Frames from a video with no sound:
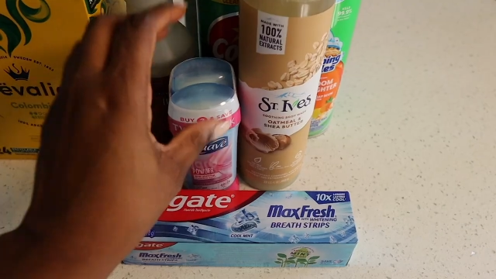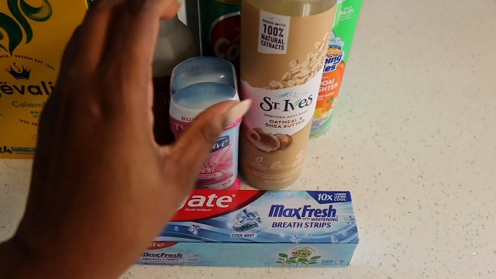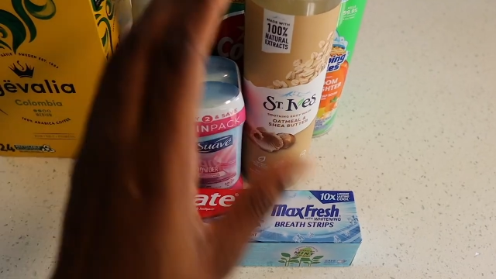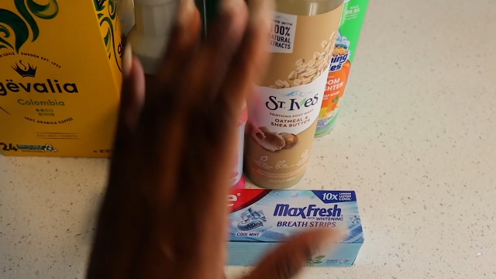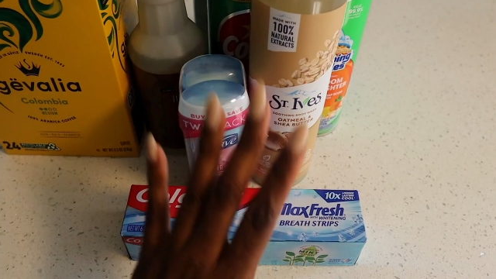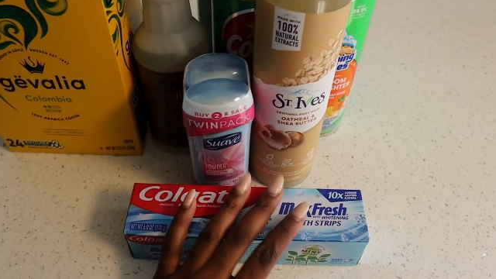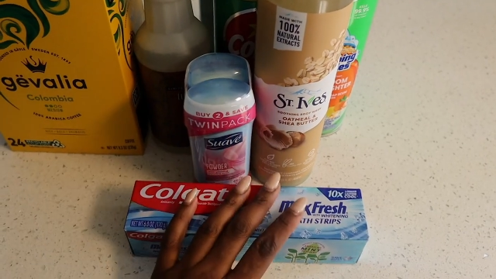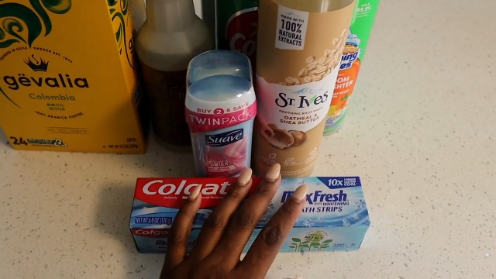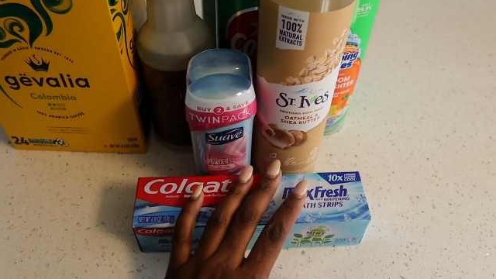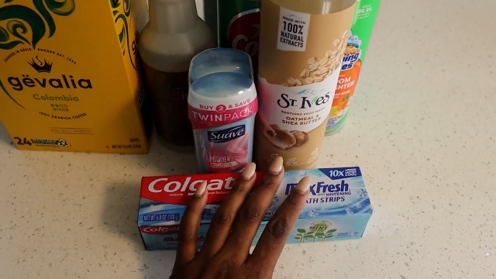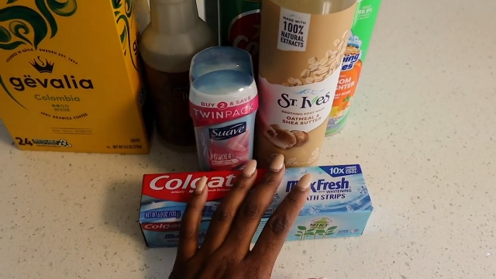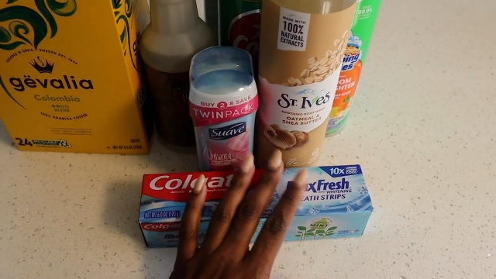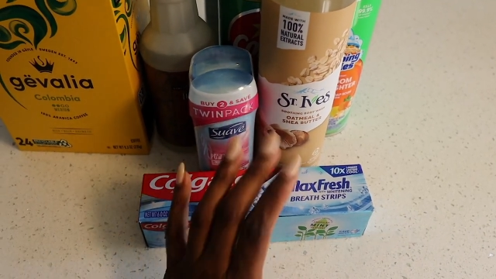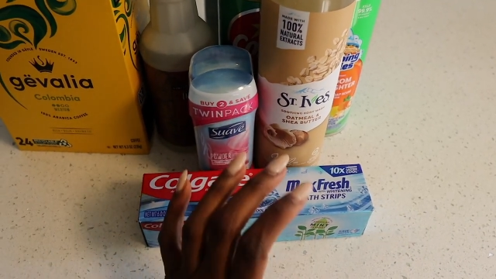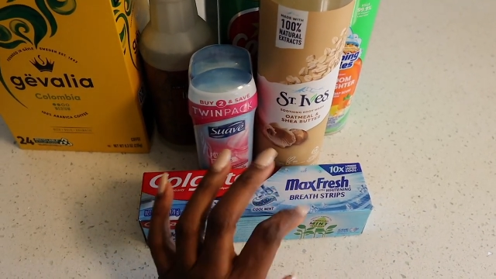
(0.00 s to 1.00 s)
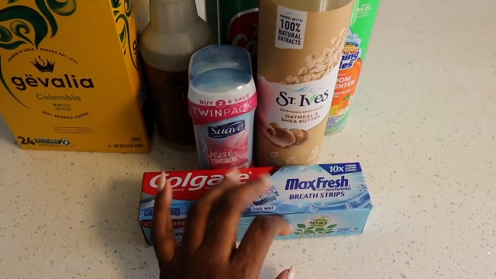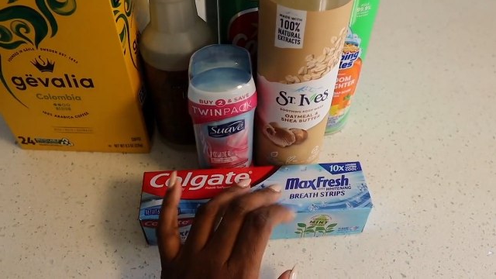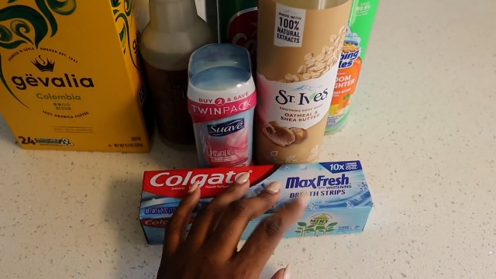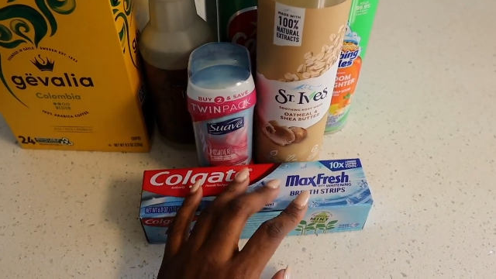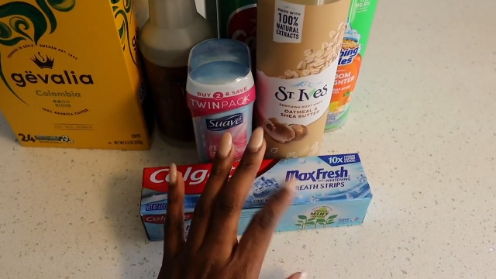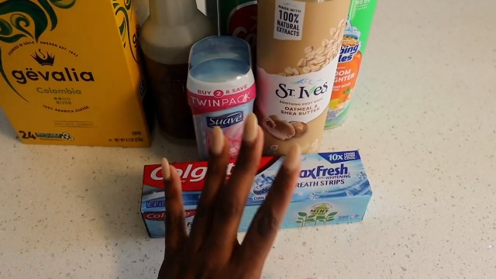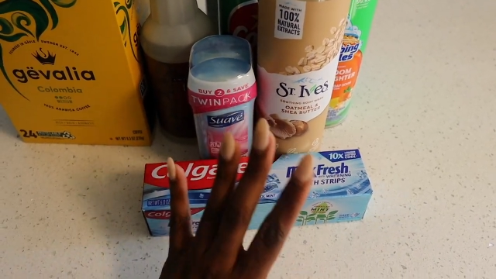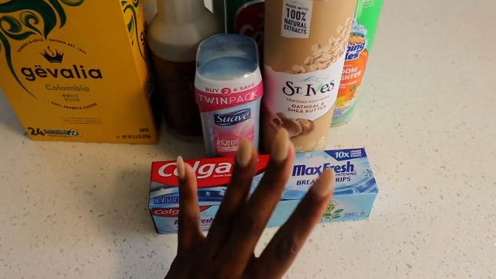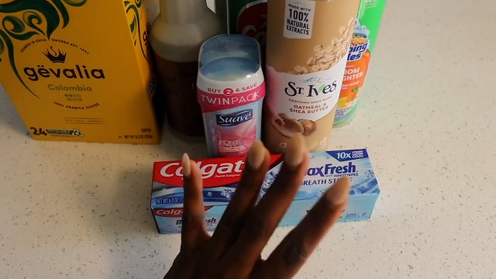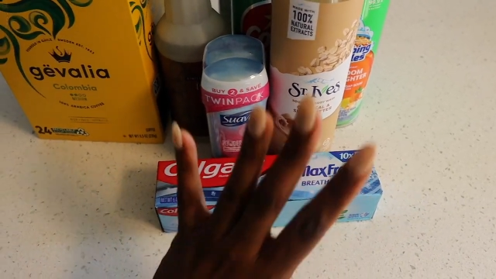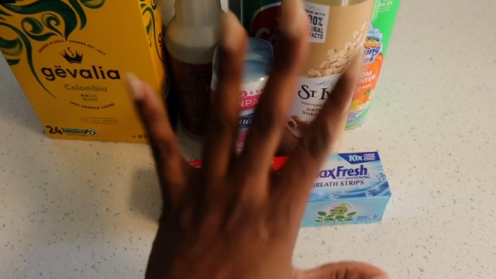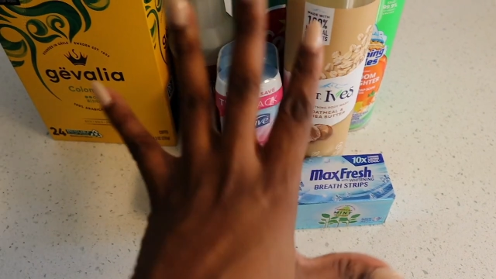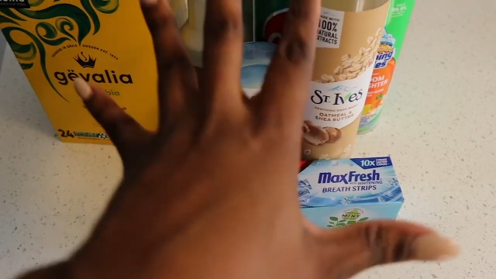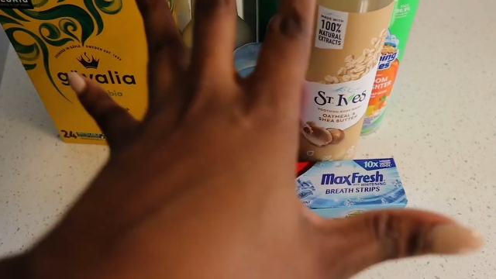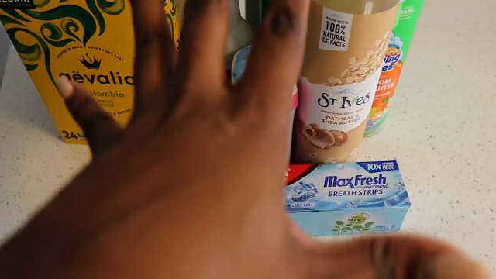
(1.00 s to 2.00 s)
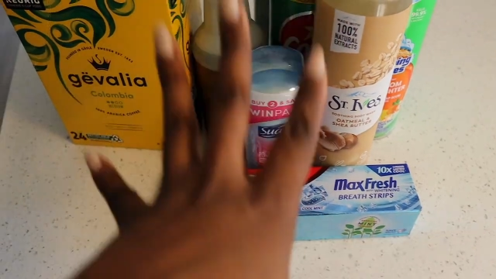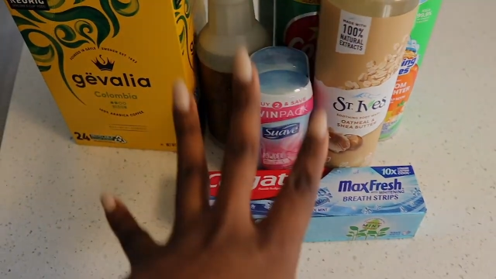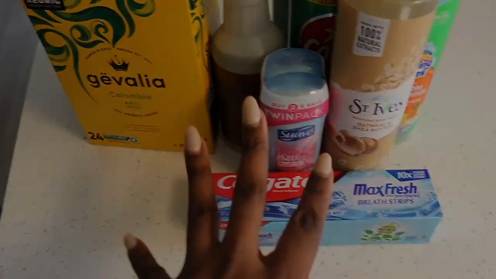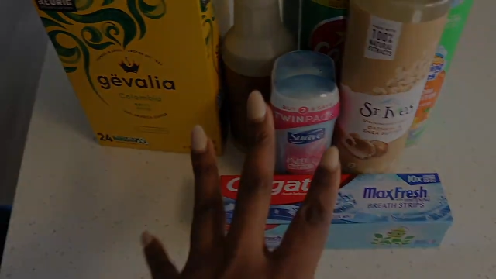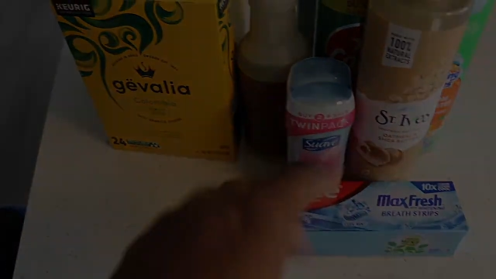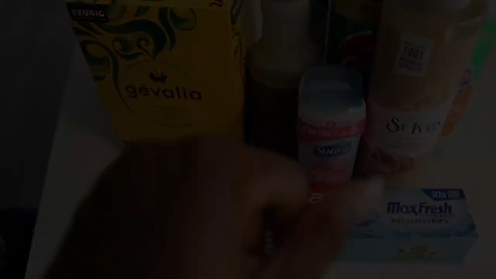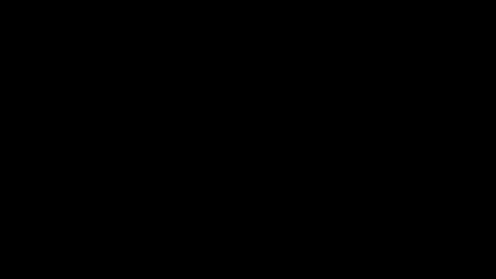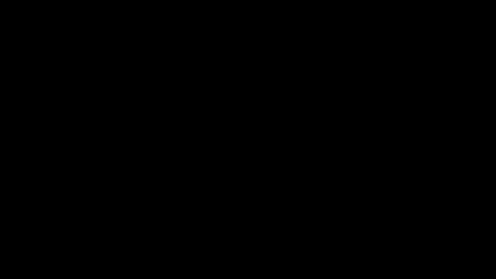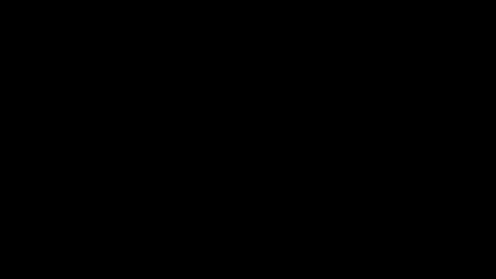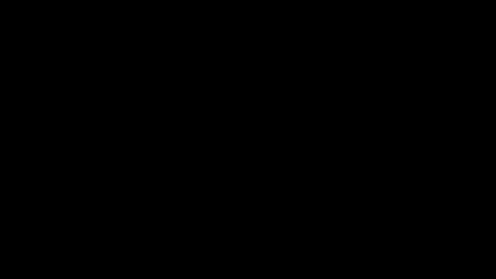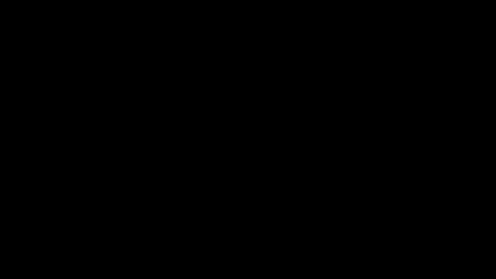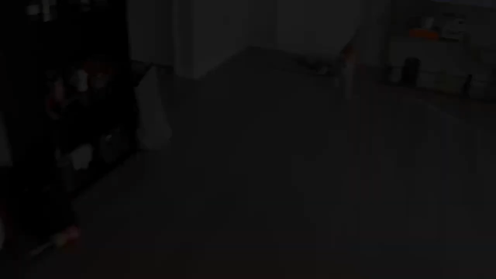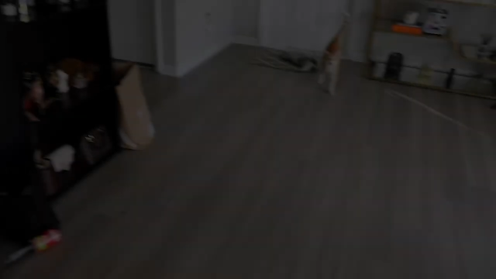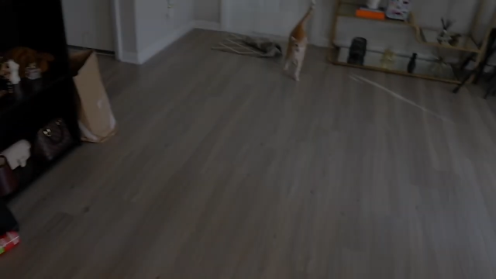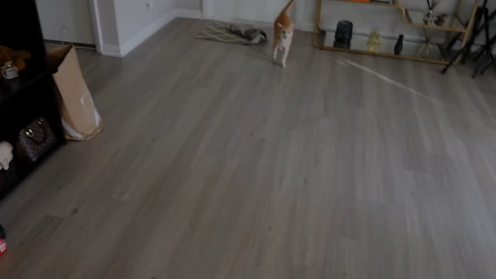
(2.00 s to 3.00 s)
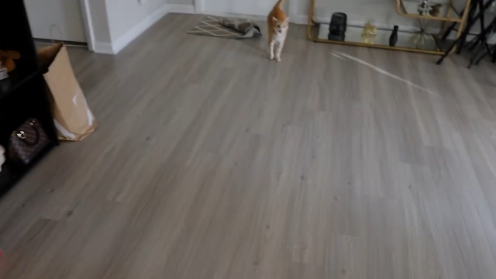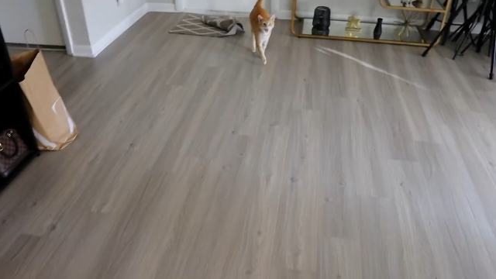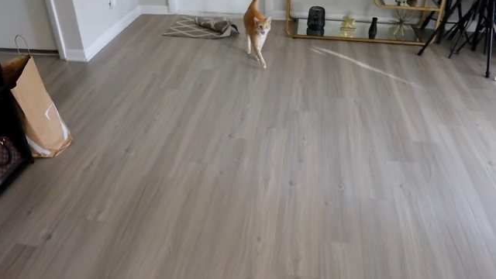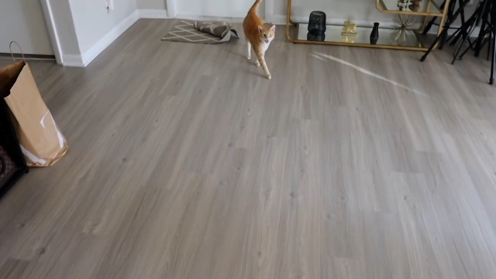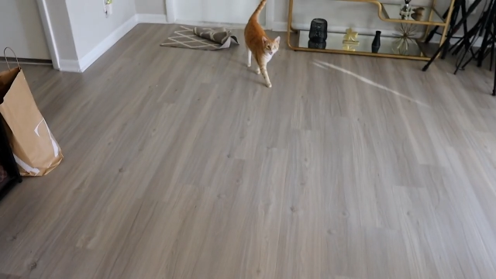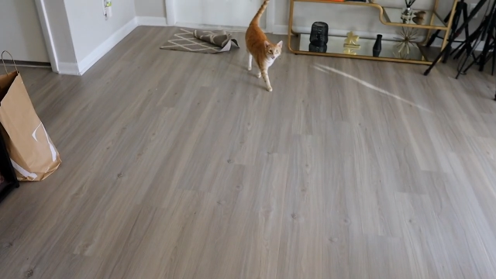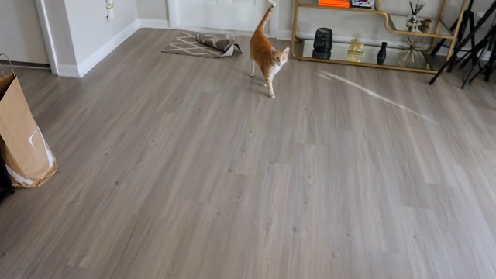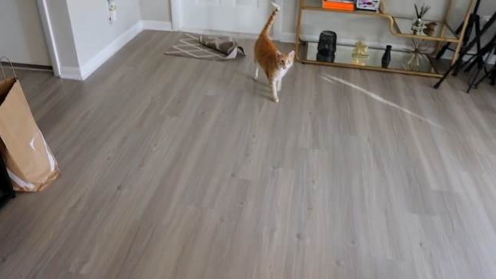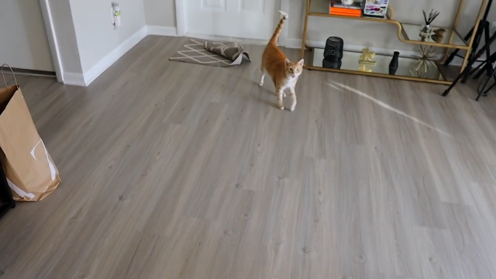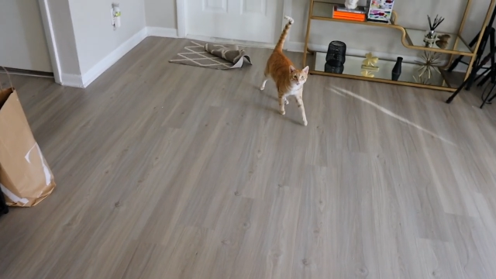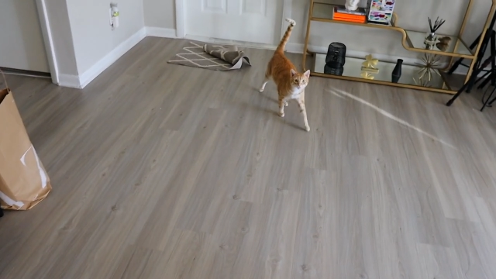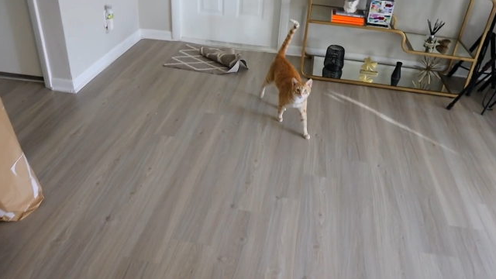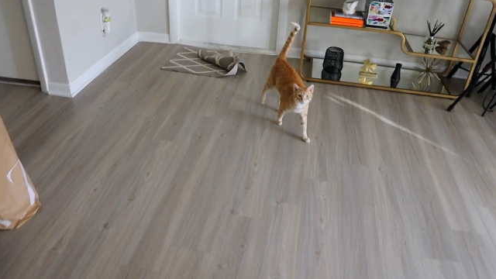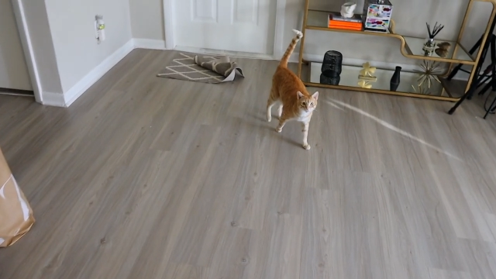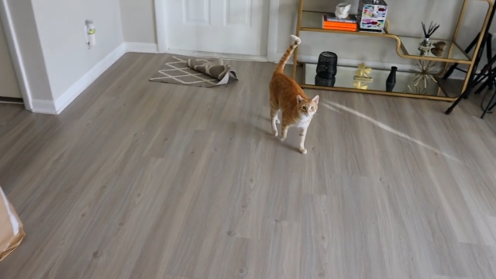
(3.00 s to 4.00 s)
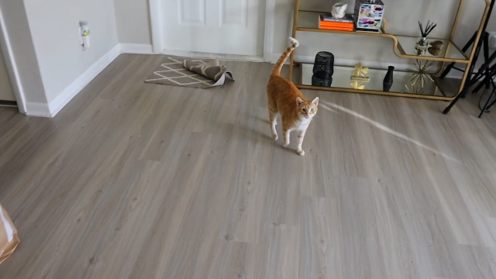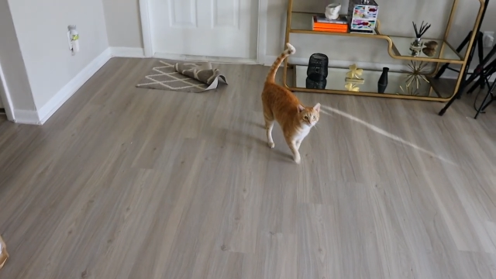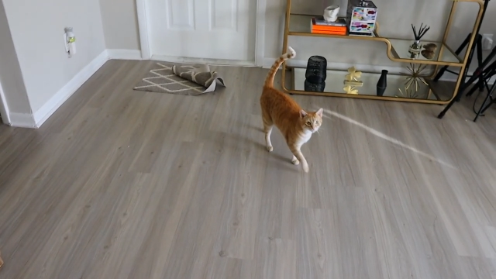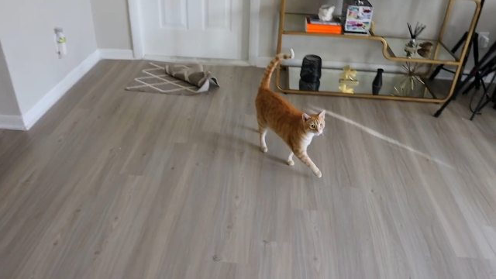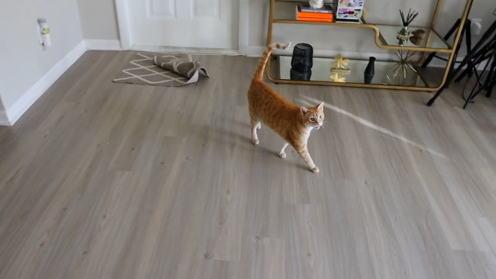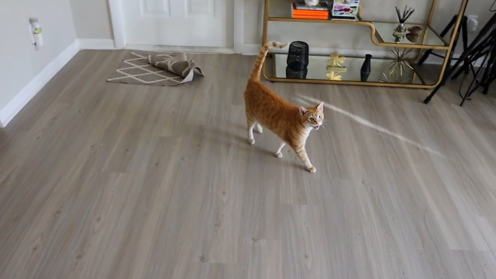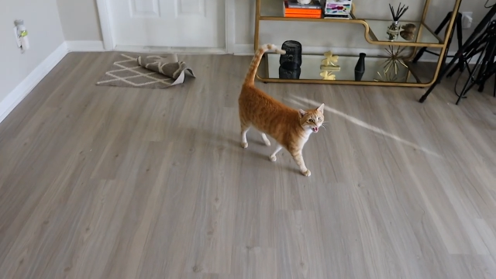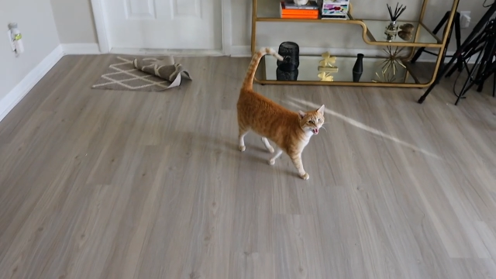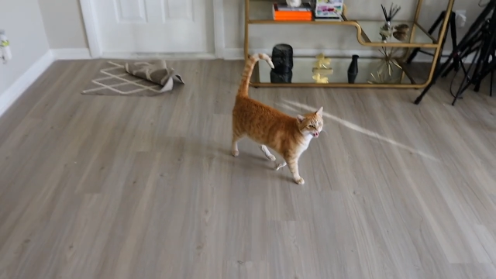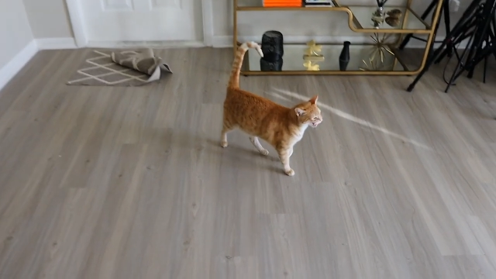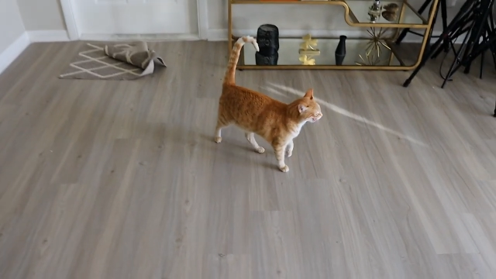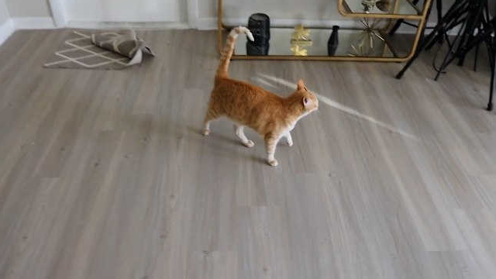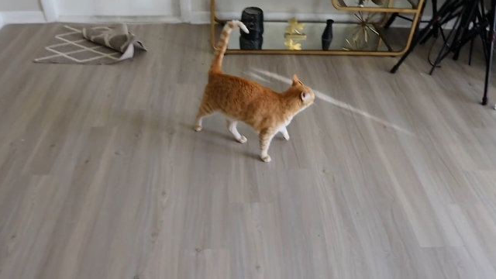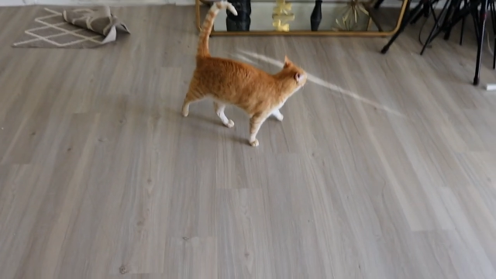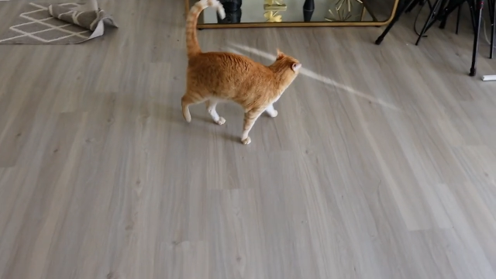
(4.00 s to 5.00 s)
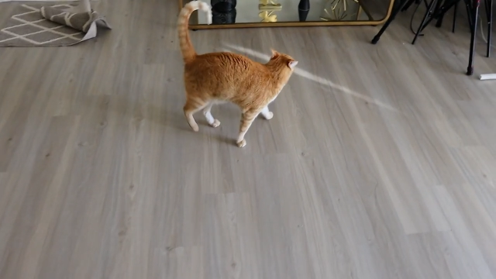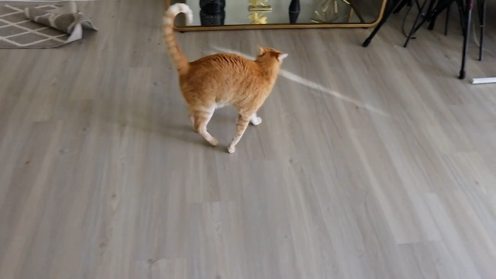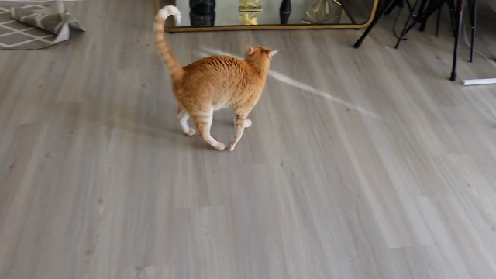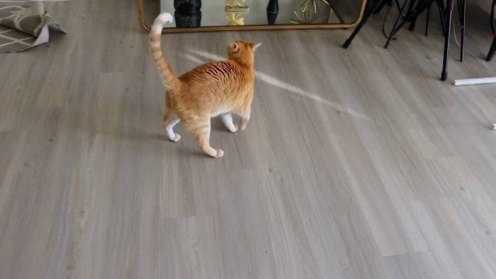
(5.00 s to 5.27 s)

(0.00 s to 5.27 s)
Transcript: (no speaker visible)